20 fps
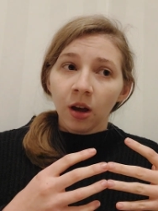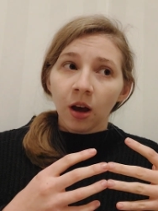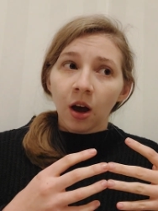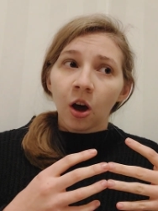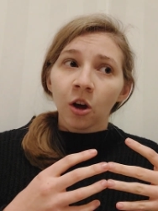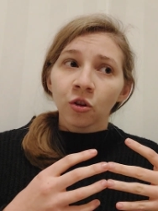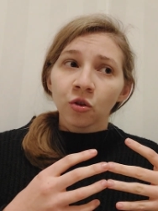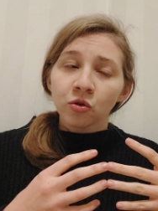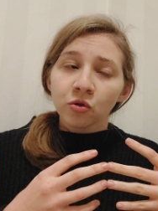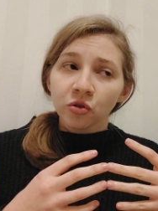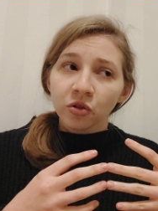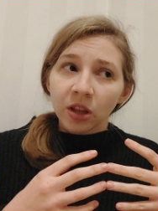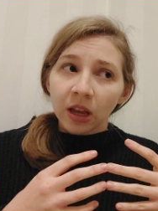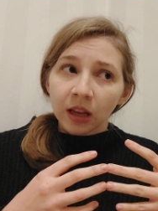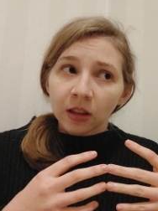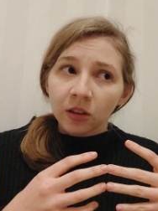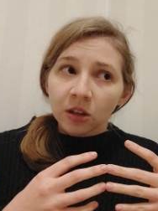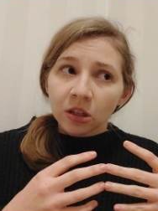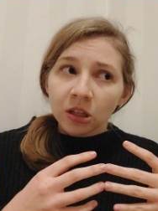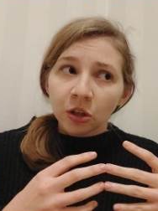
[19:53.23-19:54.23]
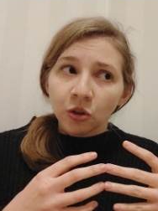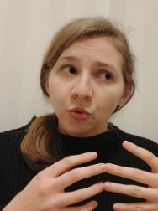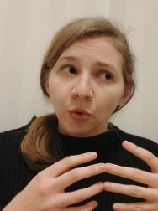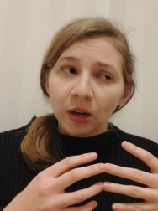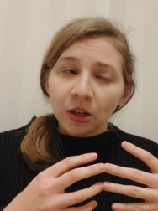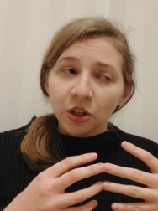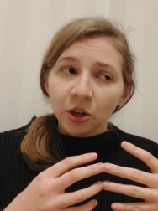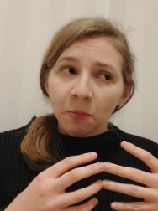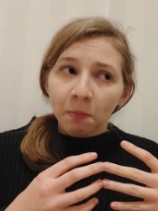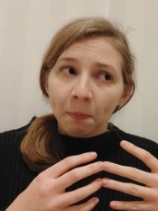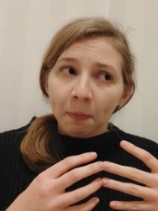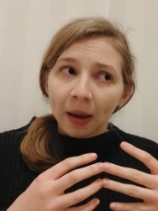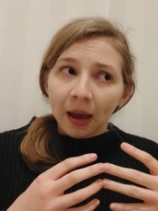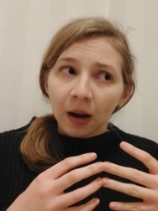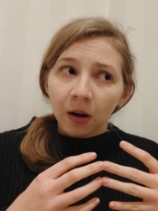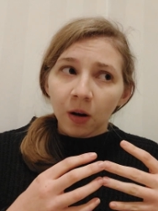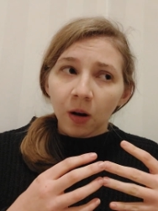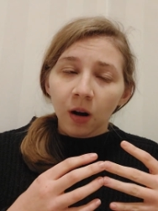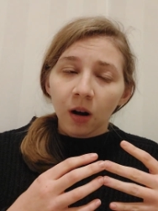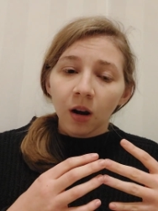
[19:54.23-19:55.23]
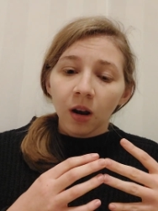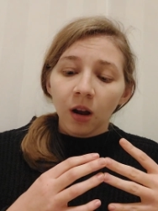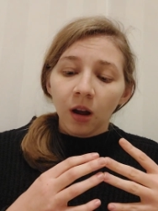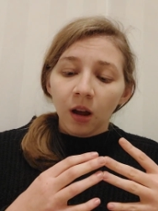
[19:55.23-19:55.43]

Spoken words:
understand the situation better?